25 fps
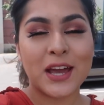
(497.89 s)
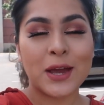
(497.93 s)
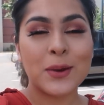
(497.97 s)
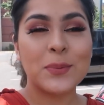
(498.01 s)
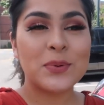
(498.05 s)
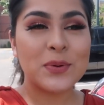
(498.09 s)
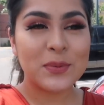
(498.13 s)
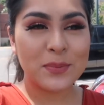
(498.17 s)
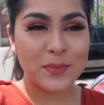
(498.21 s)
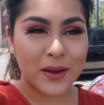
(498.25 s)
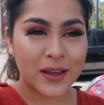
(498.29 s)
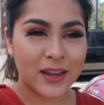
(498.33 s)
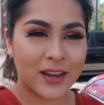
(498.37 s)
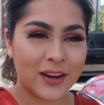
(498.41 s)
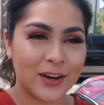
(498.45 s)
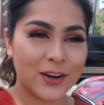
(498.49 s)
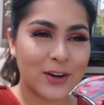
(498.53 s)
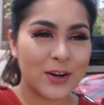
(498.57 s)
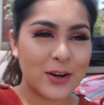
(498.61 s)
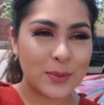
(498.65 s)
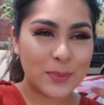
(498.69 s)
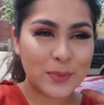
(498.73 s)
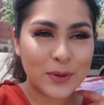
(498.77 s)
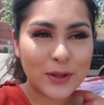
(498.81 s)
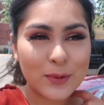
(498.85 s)
I put my
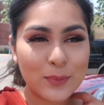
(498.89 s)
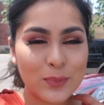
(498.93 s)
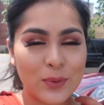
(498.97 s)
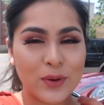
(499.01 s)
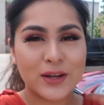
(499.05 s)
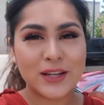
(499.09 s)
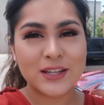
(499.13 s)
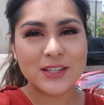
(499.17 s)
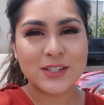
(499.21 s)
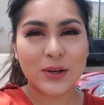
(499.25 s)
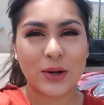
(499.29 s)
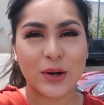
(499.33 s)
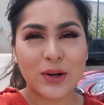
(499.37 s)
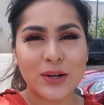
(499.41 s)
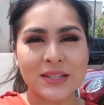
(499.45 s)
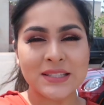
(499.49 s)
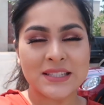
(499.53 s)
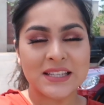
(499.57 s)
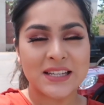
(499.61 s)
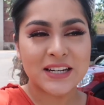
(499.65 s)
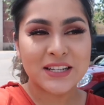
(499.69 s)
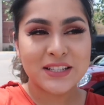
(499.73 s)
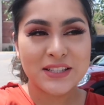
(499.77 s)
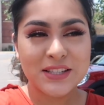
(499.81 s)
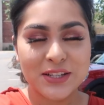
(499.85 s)
hair up in a ponytail
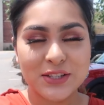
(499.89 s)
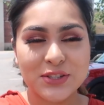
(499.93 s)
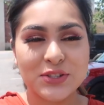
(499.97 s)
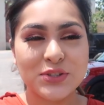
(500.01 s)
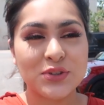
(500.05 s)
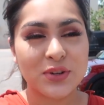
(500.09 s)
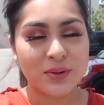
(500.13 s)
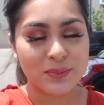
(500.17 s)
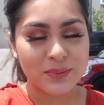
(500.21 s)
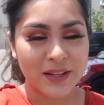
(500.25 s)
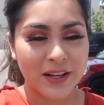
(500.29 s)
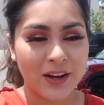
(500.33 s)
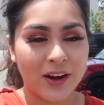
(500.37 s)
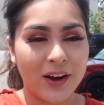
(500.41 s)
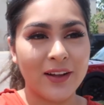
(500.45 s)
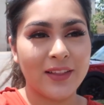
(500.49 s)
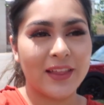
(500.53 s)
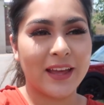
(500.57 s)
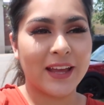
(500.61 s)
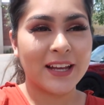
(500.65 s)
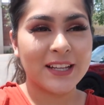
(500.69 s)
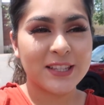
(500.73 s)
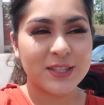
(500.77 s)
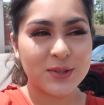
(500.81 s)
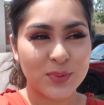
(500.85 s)
because it is extremely hot.
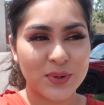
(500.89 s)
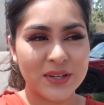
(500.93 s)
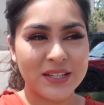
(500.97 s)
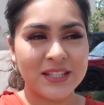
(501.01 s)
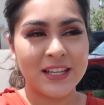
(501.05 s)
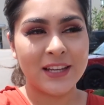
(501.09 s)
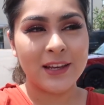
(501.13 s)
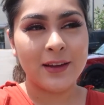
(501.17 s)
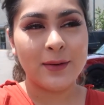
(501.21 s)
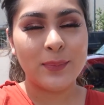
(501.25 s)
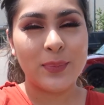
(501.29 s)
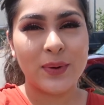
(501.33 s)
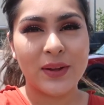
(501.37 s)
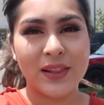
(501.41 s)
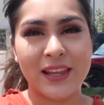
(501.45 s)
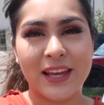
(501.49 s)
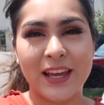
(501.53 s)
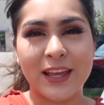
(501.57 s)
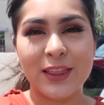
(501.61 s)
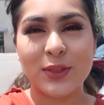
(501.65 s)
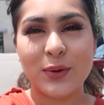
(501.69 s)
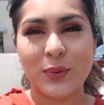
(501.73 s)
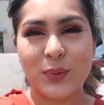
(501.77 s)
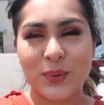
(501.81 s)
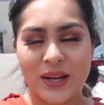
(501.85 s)
Like it's windy but
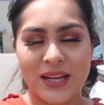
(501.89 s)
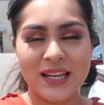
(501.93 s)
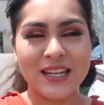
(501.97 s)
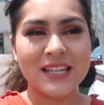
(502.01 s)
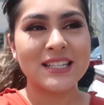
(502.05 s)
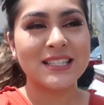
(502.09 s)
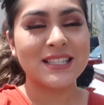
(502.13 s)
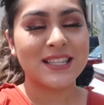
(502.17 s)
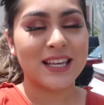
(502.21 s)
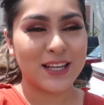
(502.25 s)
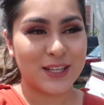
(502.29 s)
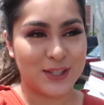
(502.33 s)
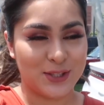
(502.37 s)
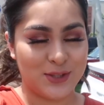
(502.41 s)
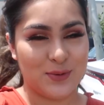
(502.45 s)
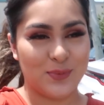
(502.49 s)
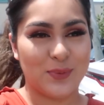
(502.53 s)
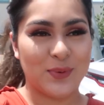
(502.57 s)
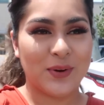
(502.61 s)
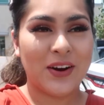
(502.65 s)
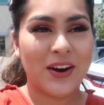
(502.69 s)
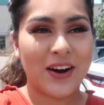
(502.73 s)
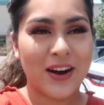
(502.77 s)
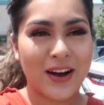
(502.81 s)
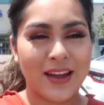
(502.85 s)
like the wind is like
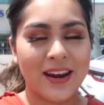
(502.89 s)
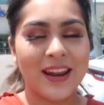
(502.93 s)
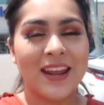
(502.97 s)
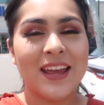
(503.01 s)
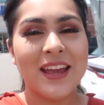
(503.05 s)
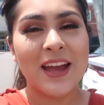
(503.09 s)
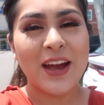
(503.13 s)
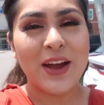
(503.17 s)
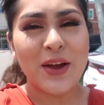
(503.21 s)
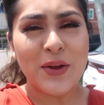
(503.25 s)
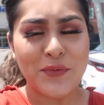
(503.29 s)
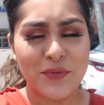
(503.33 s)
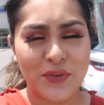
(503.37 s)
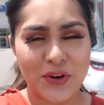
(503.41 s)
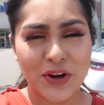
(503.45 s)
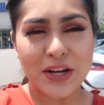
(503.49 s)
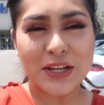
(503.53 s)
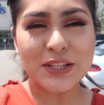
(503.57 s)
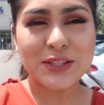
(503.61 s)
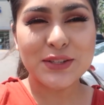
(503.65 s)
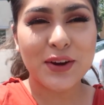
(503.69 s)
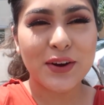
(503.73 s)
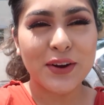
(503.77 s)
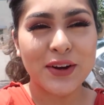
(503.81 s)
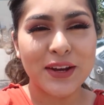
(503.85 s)
super hot. I'm
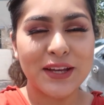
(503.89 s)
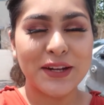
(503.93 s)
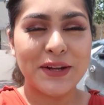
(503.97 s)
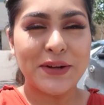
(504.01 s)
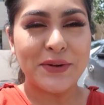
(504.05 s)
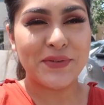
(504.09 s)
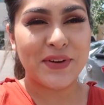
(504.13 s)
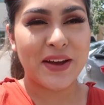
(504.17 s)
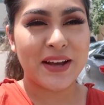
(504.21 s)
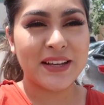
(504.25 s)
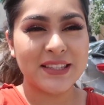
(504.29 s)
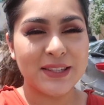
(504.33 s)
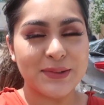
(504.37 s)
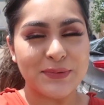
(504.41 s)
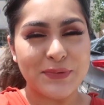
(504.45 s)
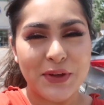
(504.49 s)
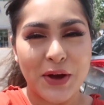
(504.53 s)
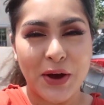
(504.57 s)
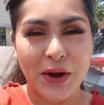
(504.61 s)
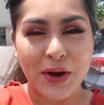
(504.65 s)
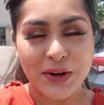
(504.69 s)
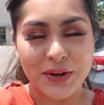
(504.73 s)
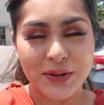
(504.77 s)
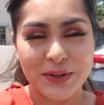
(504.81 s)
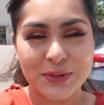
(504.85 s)
very sorry in advance if
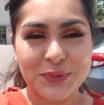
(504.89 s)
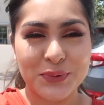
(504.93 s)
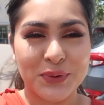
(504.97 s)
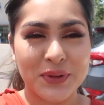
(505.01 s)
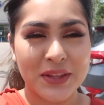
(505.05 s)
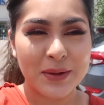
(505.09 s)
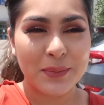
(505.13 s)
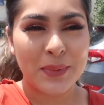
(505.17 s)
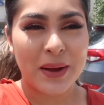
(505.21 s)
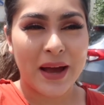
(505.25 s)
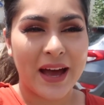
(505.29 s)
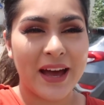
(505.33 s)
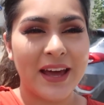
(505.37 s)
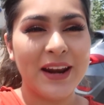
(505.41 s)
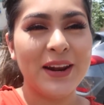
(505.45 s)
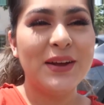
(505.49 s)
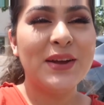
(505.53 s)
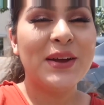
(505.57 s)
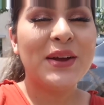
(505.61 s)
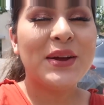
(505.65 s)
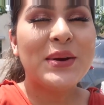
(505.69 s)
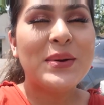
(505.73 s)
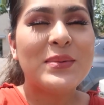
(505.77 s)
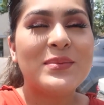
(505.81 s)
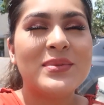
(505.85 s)
the audio is really bad
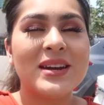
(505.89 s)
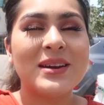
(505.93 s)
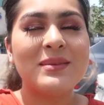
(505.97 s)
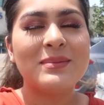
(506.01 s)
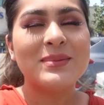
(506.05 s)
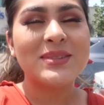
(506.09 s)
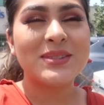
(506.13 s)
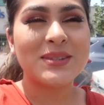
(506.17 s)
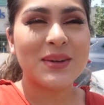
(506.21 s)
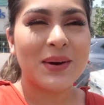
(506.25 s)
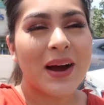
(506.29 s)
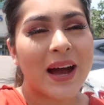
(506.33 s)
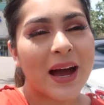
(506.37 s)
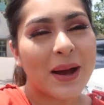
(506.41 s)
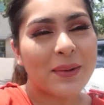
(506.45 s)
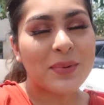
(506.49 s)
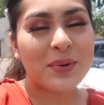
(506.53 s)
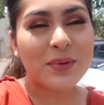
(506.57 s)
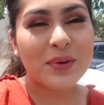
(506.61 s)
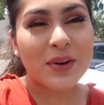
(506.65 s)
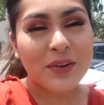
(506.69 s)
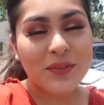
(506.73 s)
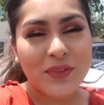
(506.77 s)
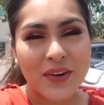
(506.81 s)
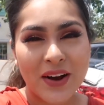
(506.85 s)
but i am so
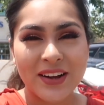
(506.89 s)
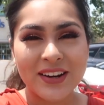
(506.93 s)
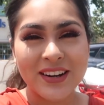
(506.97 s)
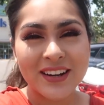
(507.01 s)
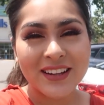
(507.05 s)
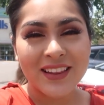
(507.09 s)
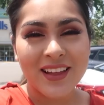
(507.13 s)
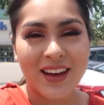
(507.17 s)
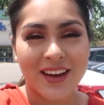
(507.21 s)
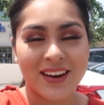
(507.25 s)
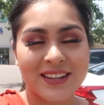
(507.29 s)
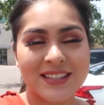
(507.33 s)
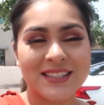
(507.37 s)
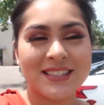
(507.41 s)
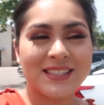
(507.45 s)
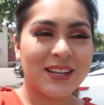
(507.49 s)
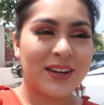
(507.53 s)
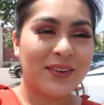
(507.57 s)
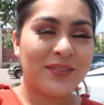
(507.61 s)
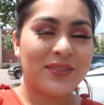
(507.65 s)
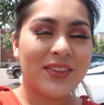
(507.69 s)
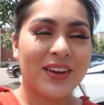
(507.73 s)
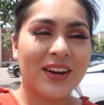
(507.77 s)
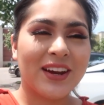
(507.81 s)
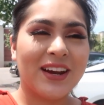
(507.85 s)
happy we found a lot of
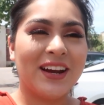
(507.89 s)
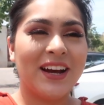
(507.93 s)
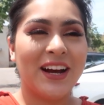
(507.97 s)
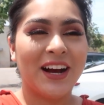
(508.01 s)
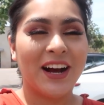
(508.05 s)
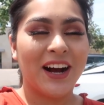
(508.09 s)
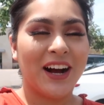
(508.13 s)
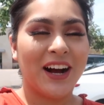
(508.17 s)
stuff there.